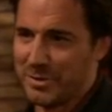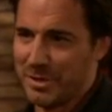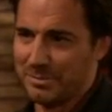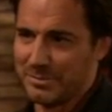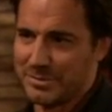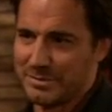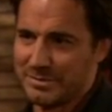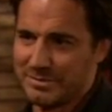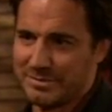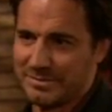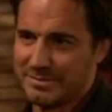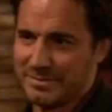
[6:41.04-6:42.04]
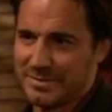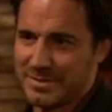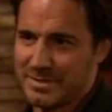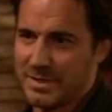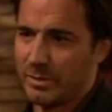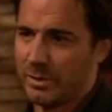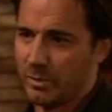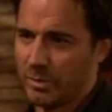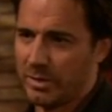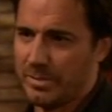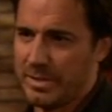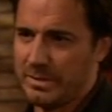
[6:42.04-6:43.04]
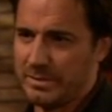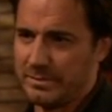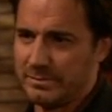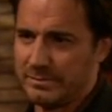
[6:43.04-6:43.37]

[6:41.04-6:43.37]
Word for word: problems. Is that what you're worried about?